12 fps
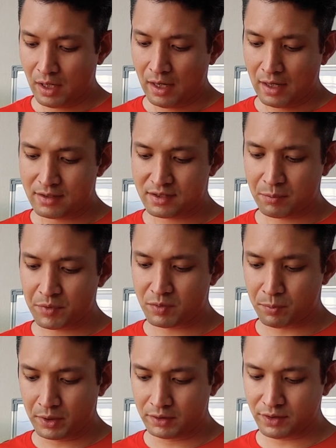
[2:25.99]
and some is
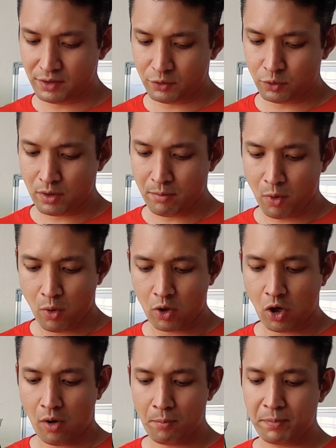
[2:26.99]
built into a more
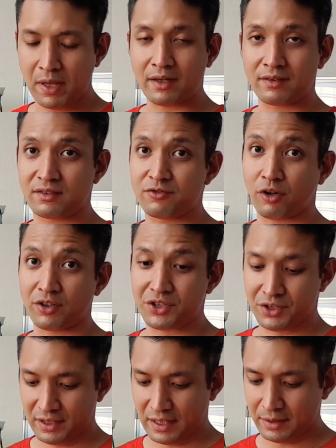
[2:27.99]
complex
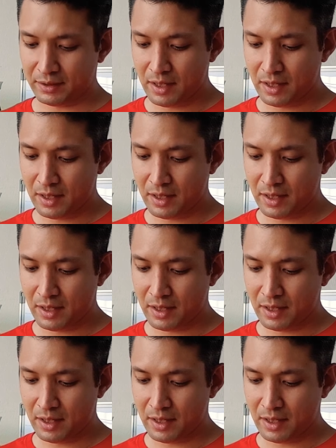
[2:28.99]
structure like